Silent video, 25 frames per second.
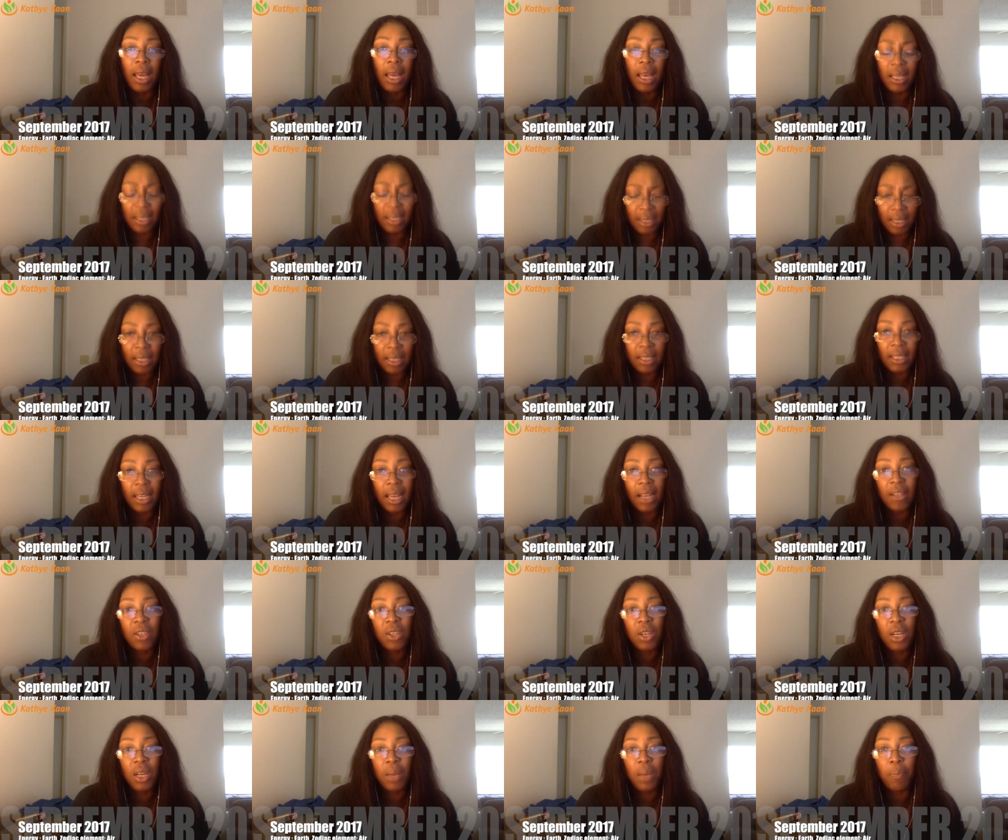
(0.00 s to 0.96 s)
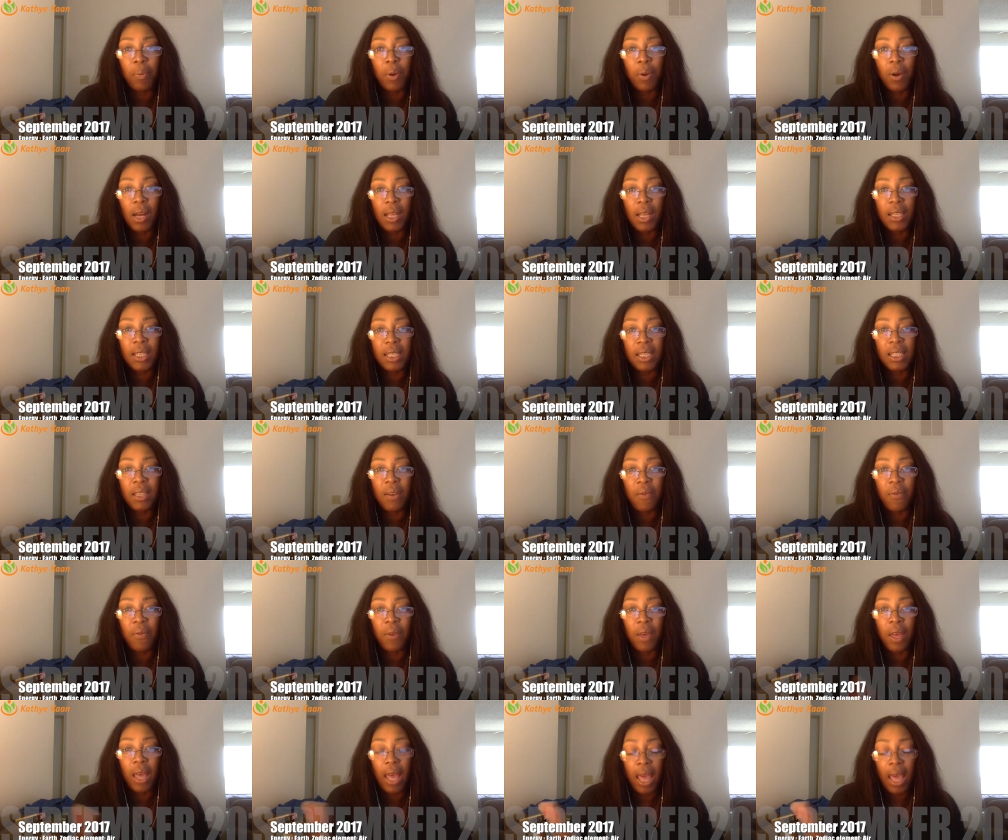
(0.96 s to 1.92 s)
It's actually
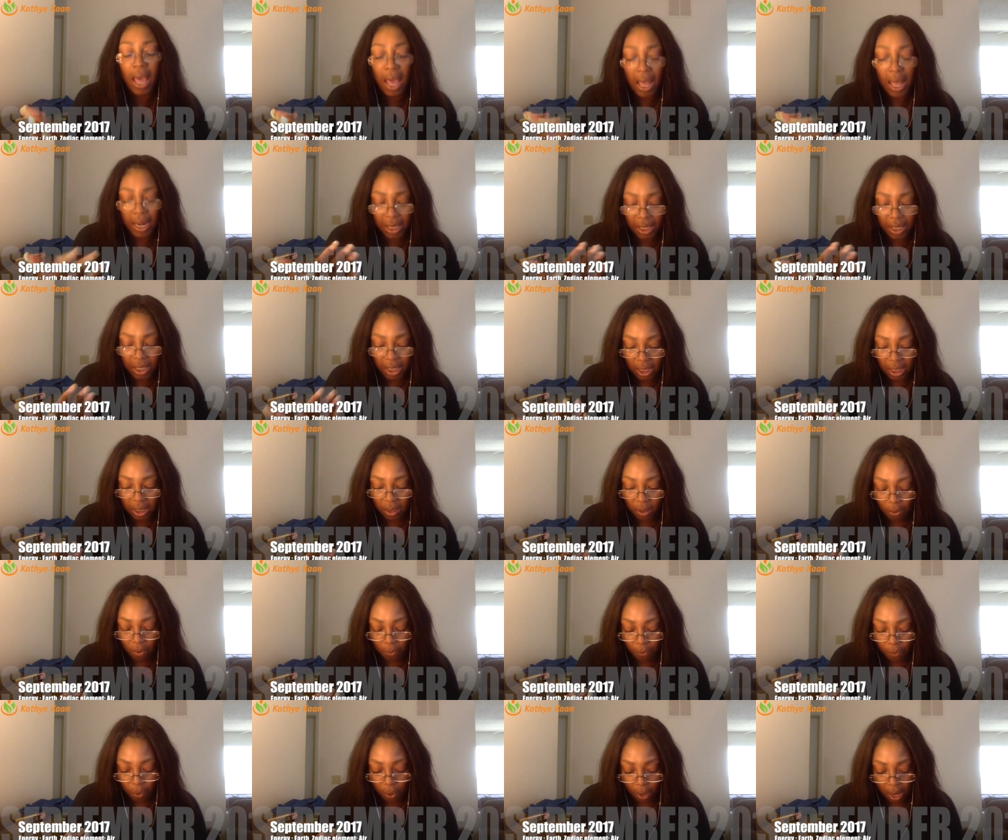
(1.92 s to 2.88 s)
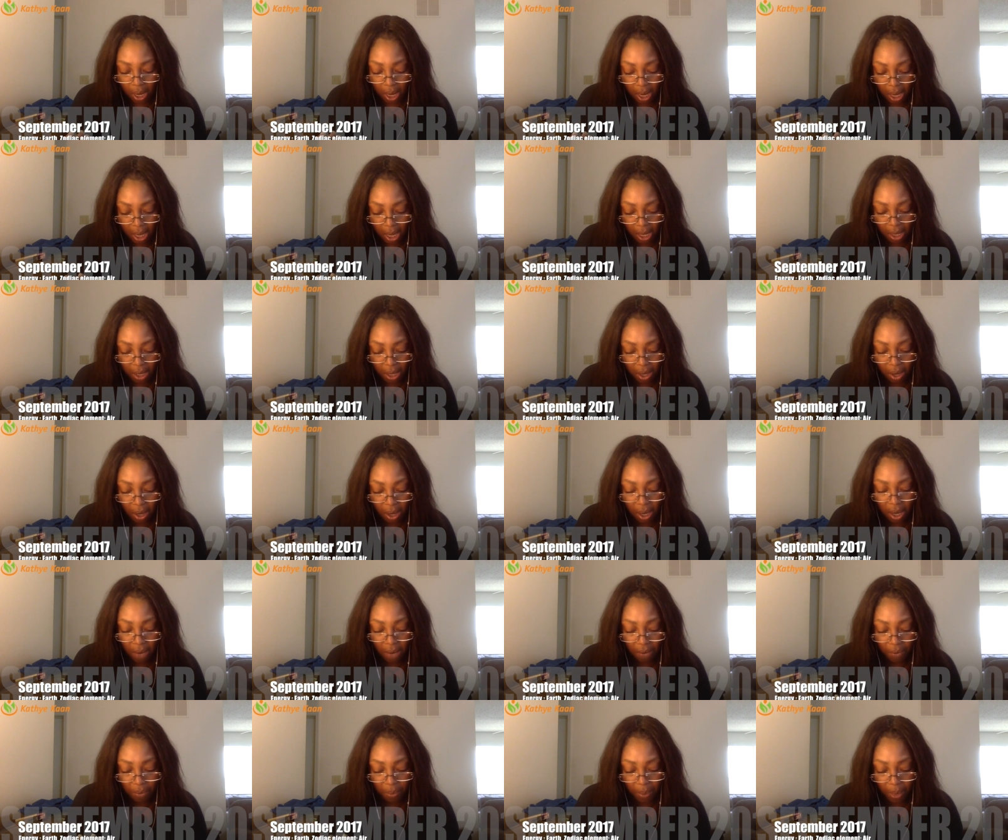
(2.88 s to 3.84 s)
positive energies for your
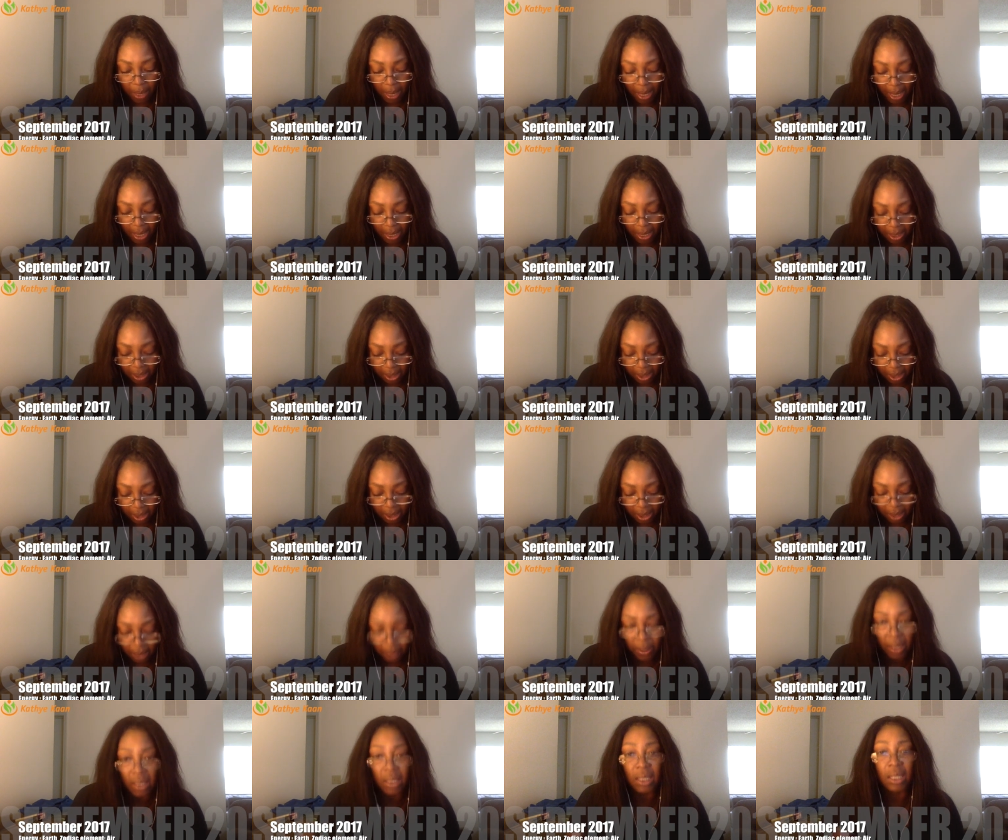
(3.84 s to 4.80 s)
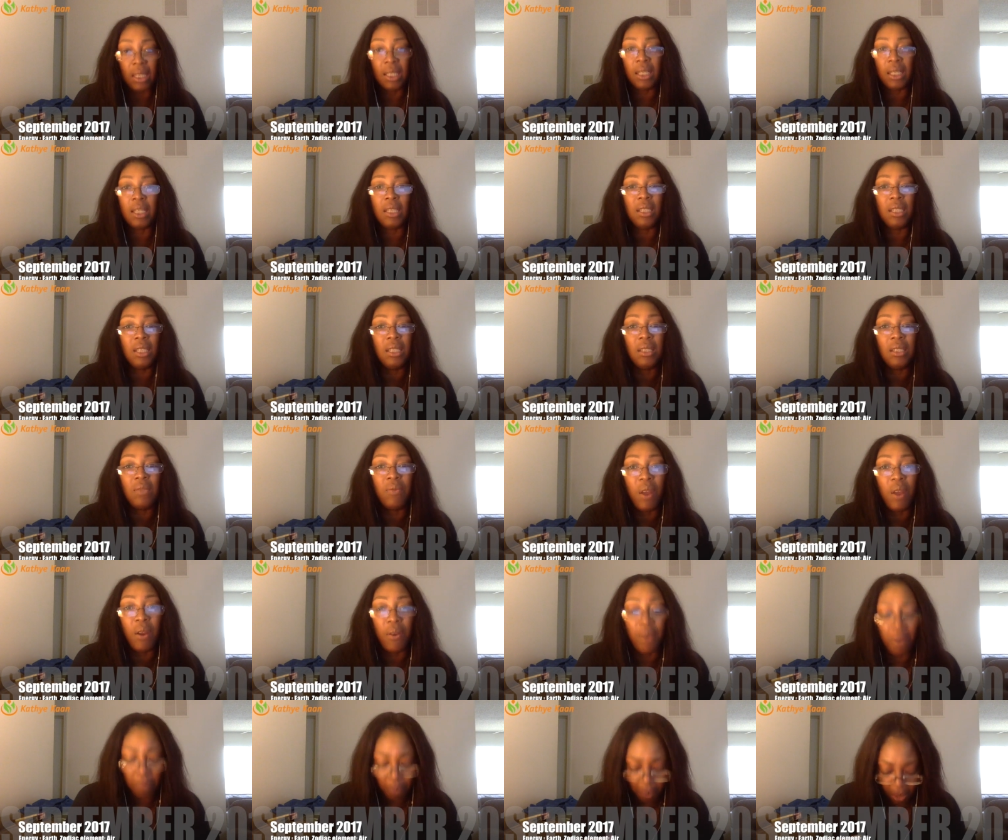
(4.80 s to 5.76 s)
love relationship. It's
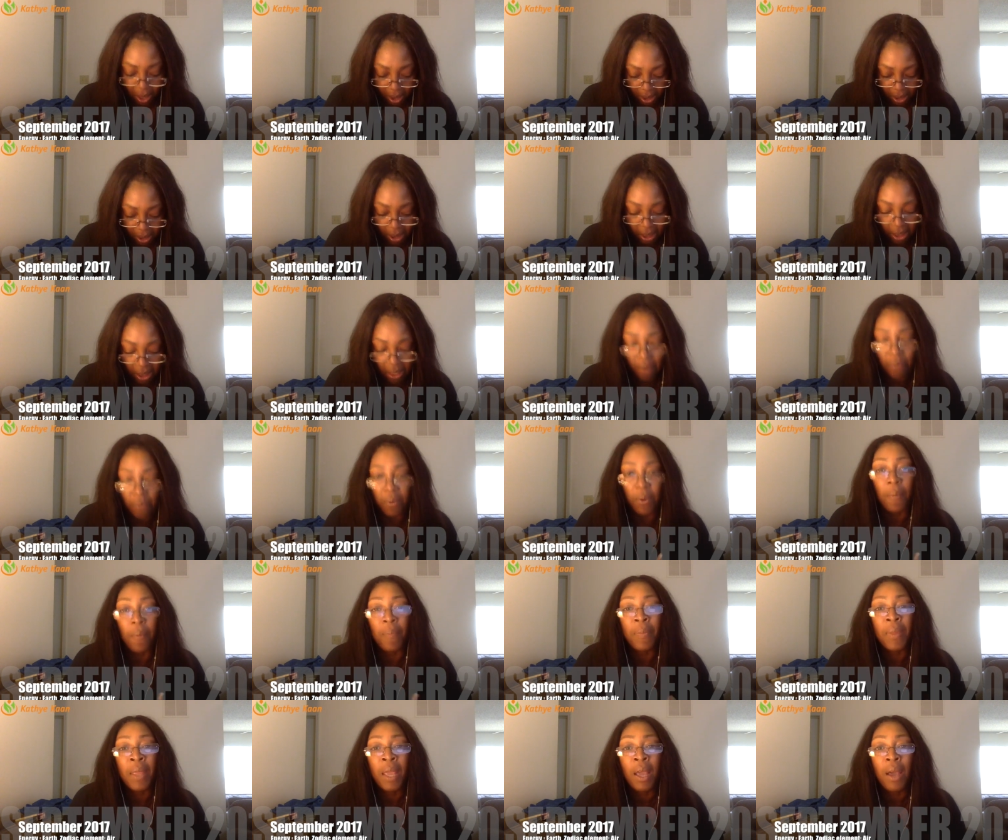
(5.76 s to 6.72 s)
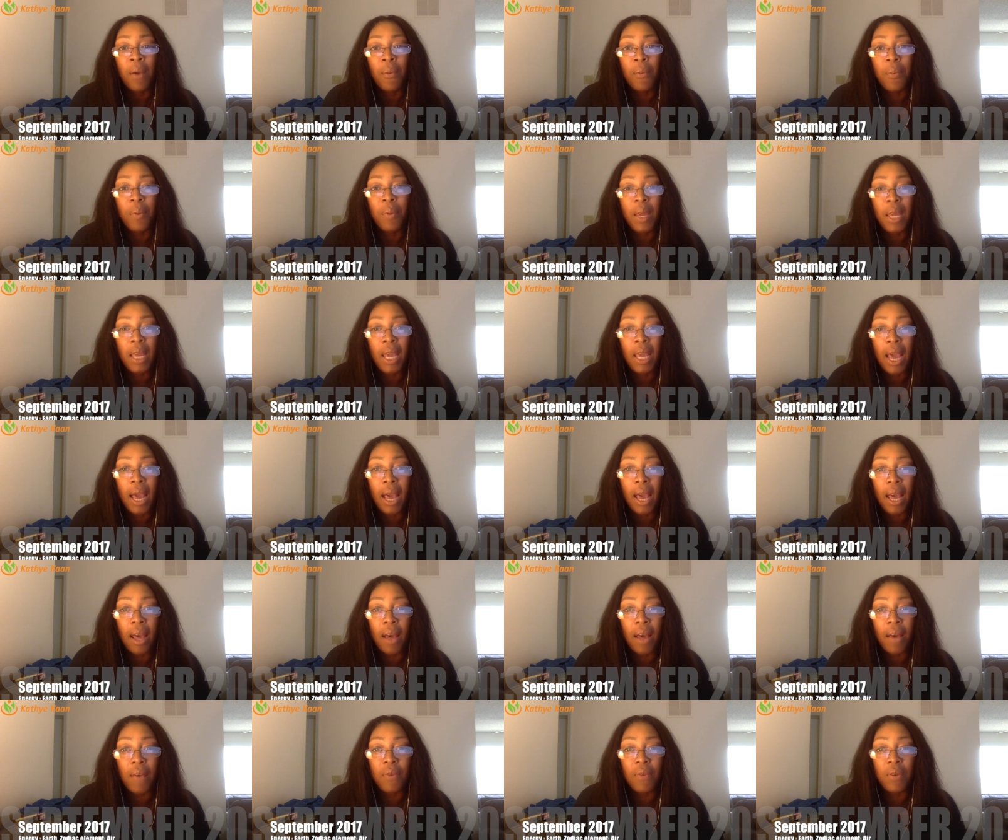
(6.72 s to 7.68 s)
very positive. We
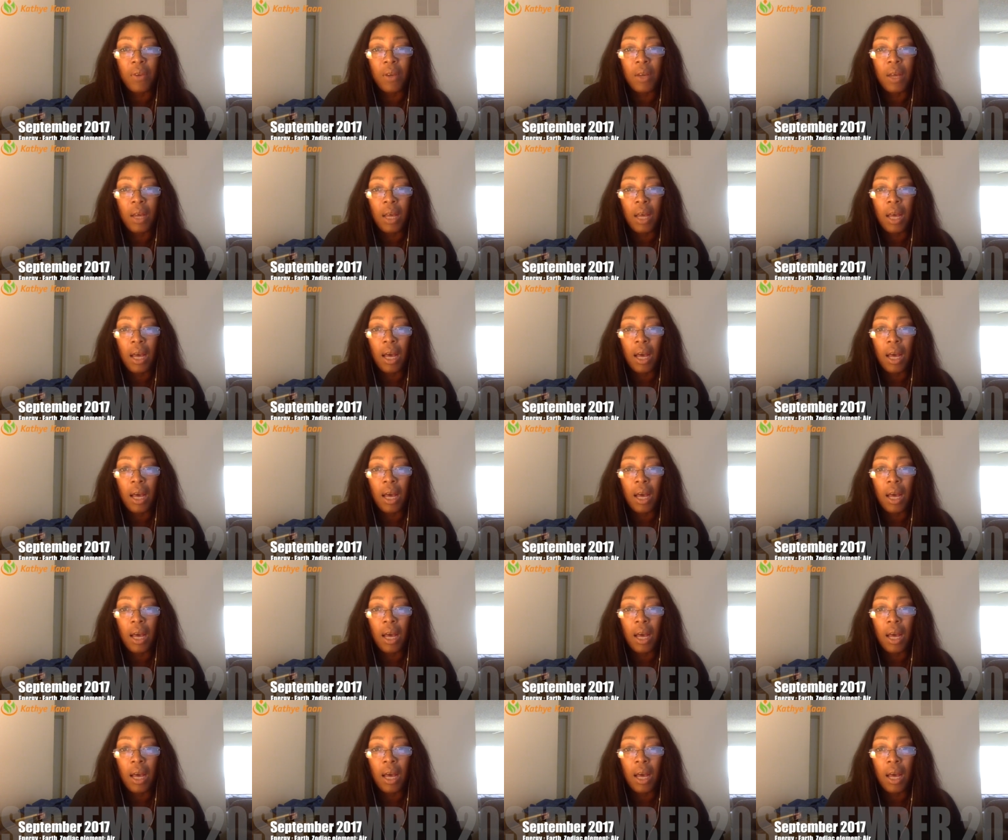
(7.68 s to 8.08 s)
have